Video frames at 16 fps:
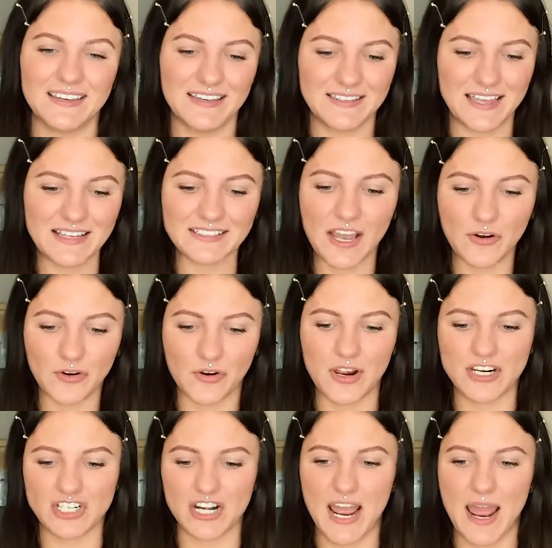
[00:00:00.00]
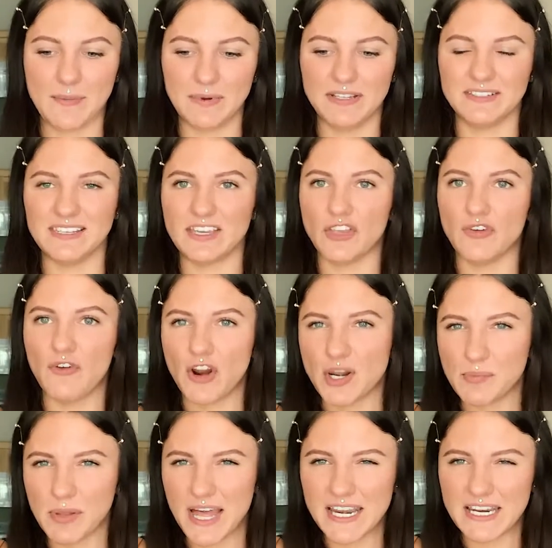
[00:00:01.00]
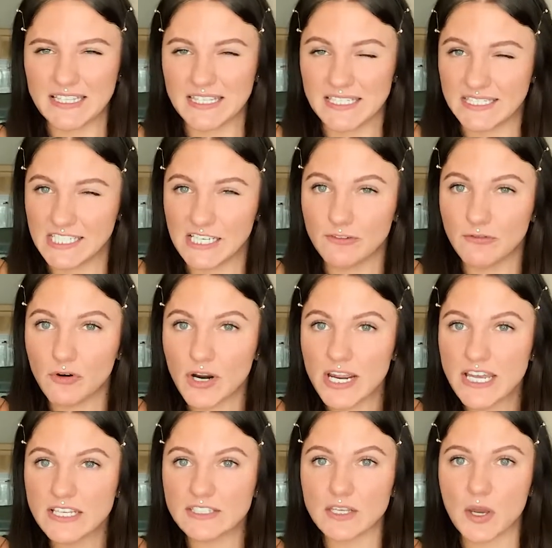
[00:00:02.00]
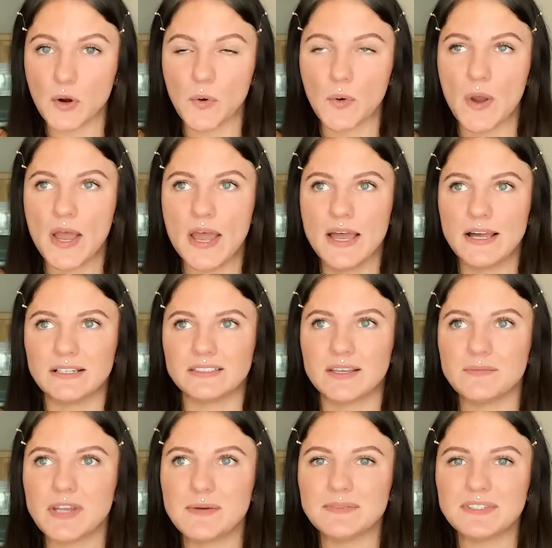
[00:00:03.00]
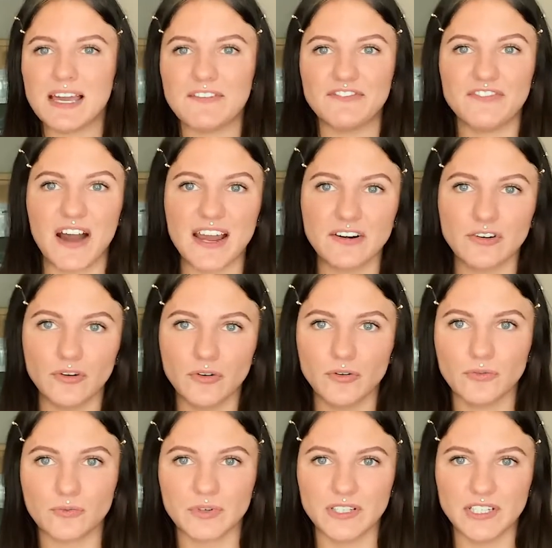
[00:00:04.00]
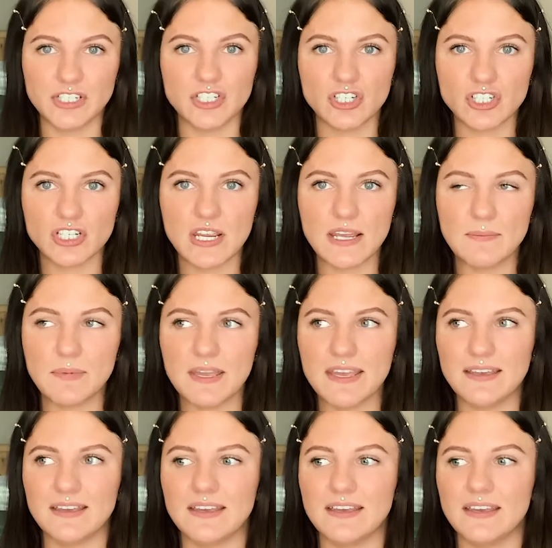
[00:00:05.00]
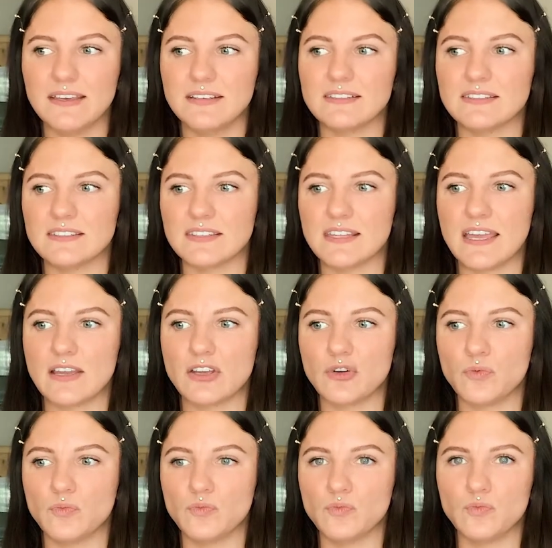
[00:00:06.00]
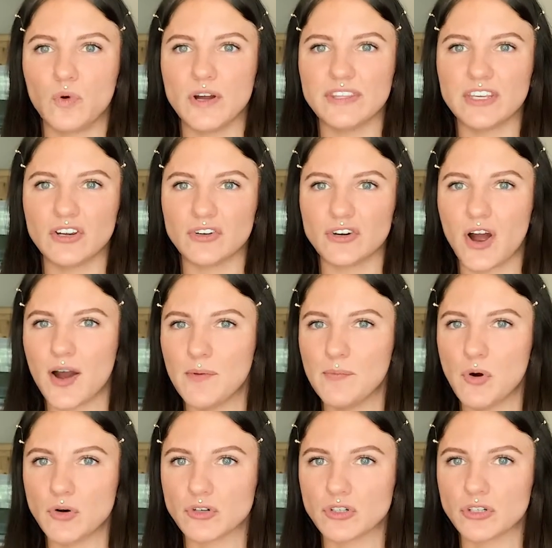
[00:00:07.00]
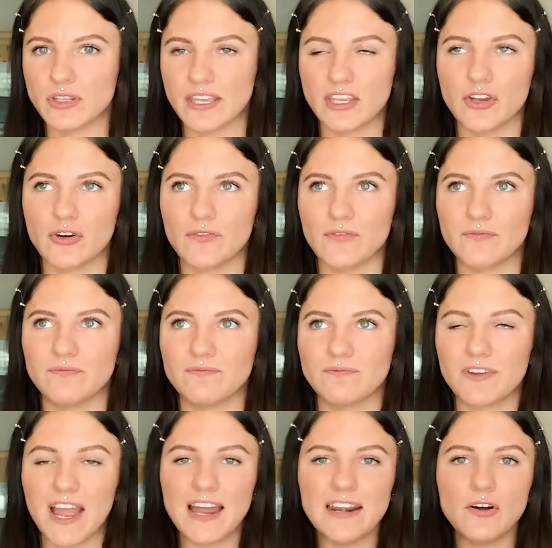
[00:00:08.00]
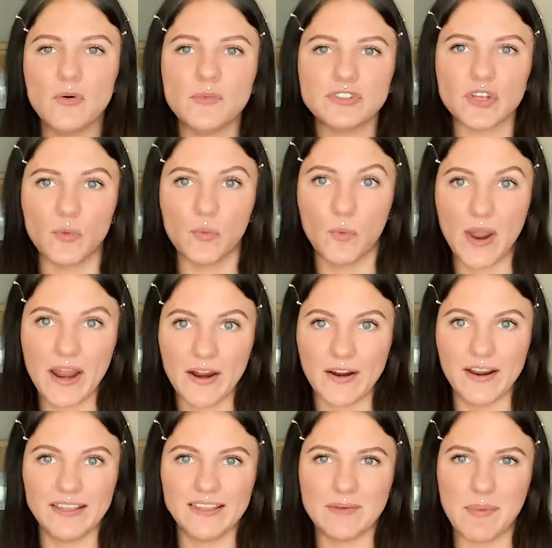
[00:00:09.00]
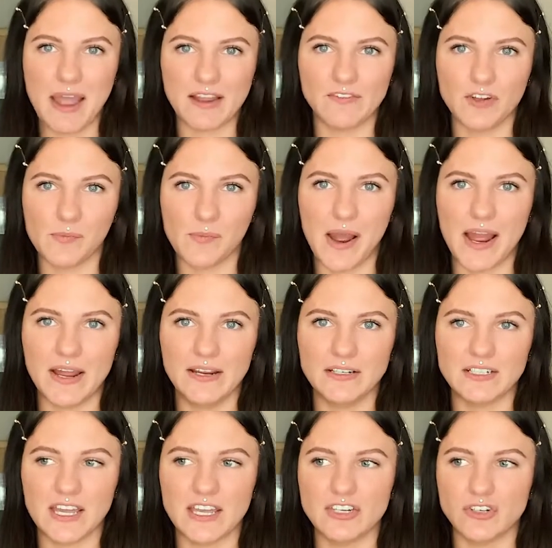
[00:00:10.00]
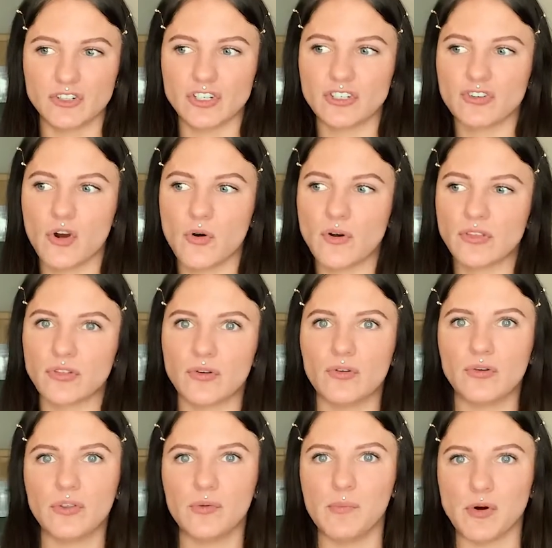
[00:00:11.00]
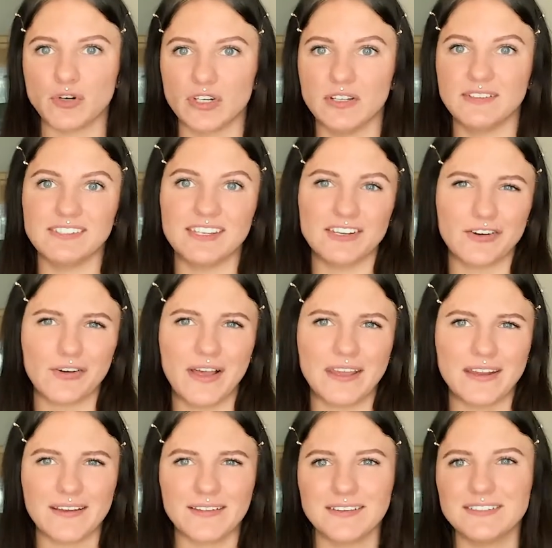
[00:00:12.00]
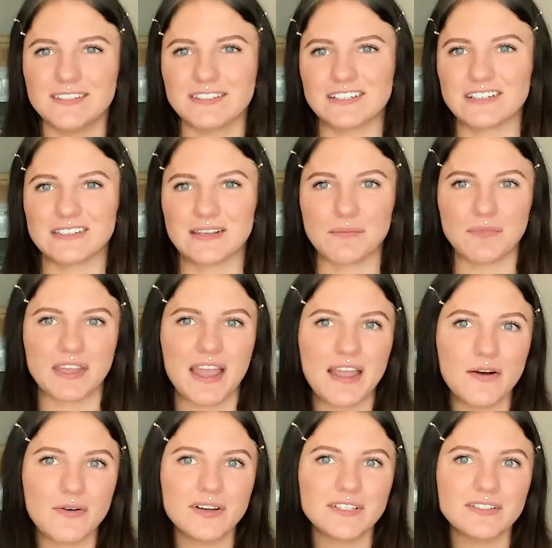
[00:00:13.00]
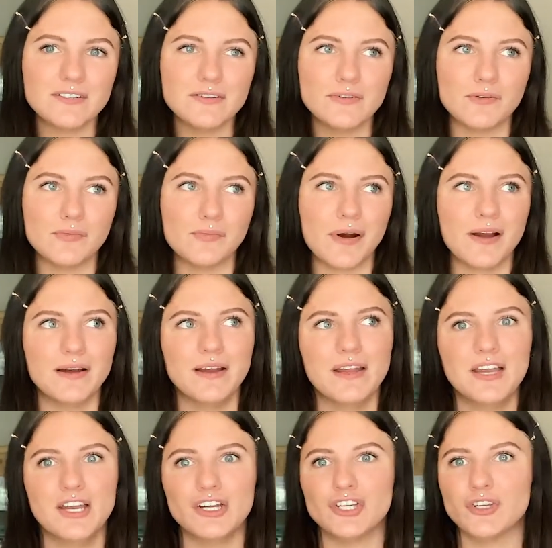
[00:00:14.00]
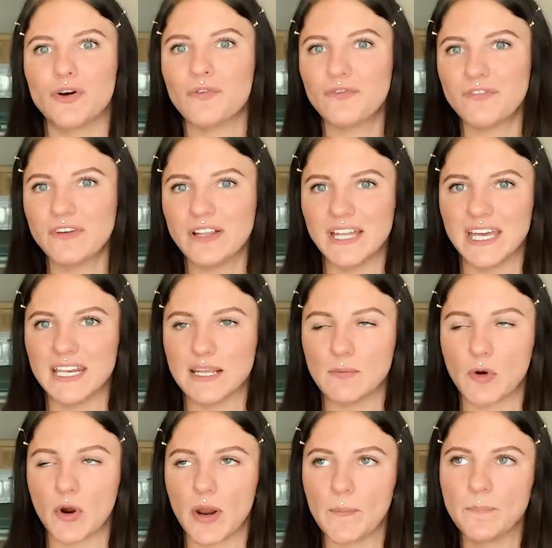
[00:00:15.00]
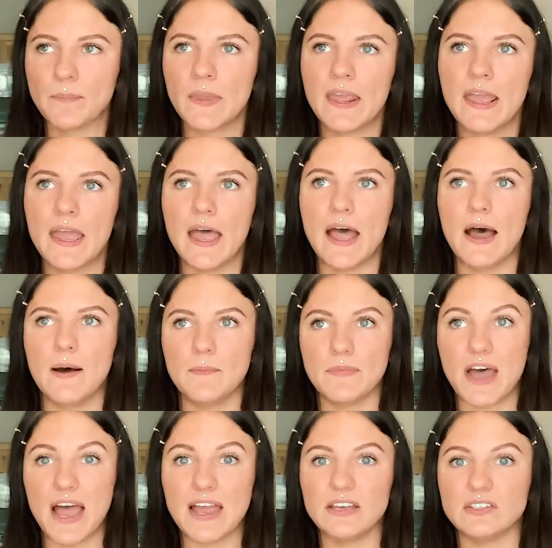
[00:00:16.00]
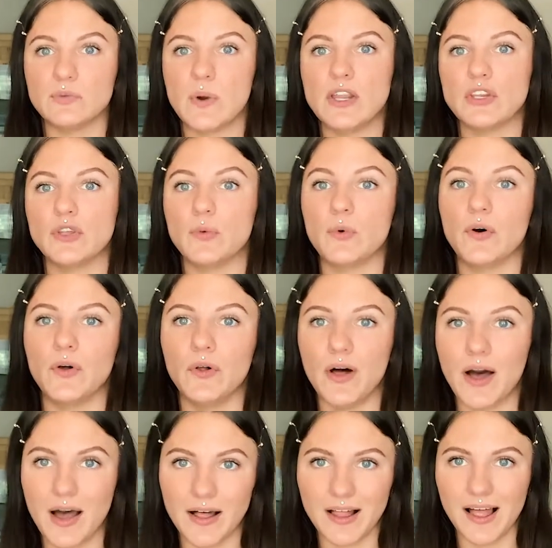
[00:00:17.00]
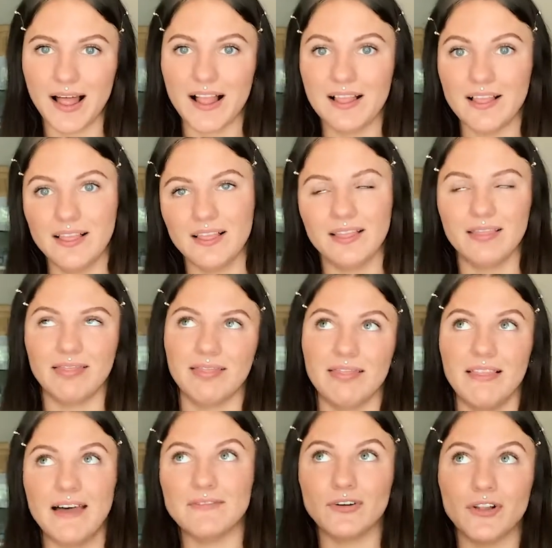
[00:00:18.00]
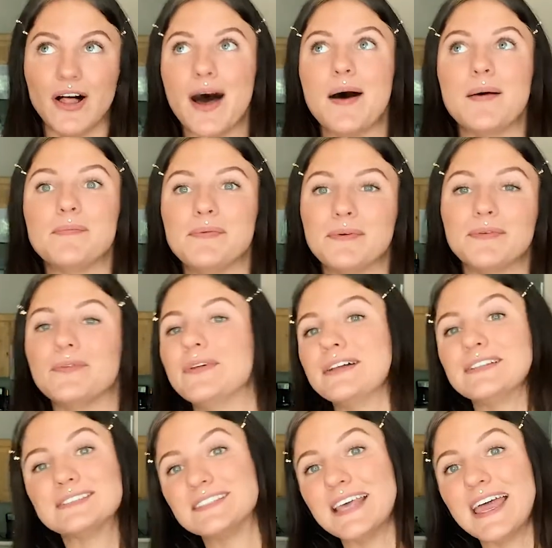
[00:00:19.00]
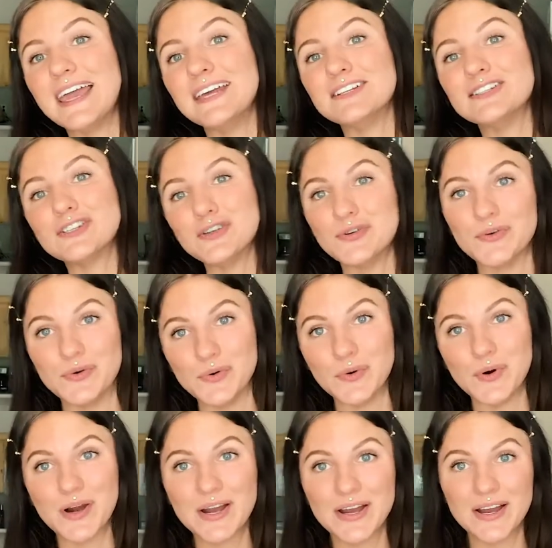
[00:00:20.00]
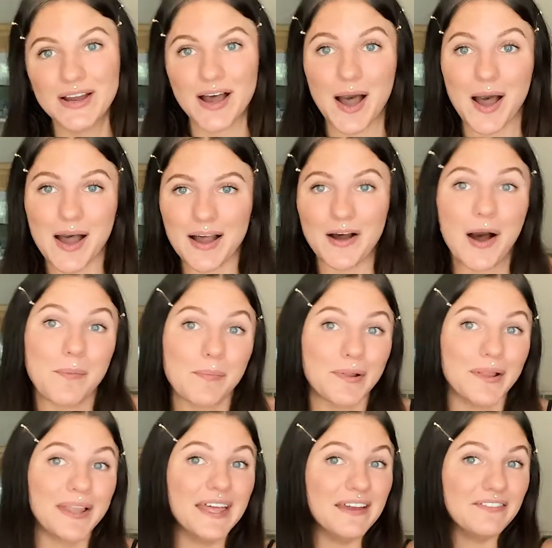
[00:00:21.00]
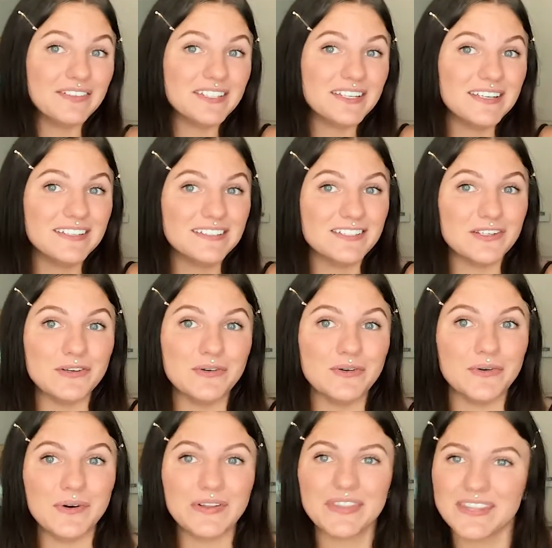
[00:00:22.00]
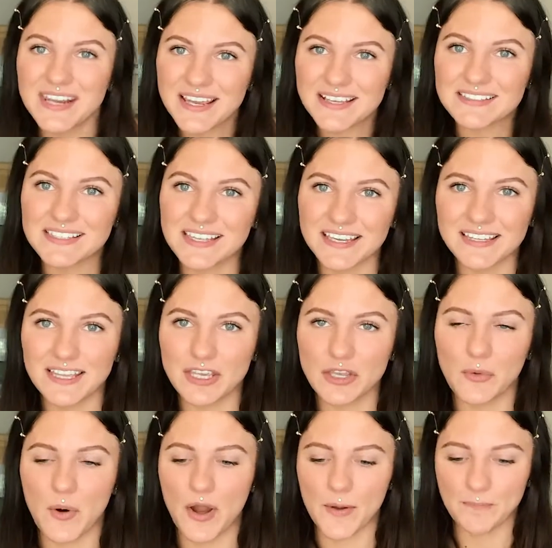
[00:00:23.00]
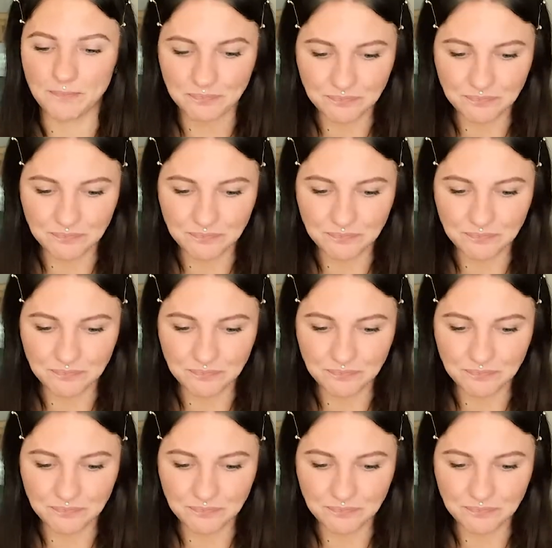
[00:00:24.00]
that's how creation happens. Like you've already planted the seed for it. So sometimes that final relationship is like one that you're not emotional, like you're kind of almost aware in the back of your mind and you're just going through the motions and you're like, this is just something I always do, but you don't feel it anymore. That is when you will level up, let's say, to uplift to the next thing that you want.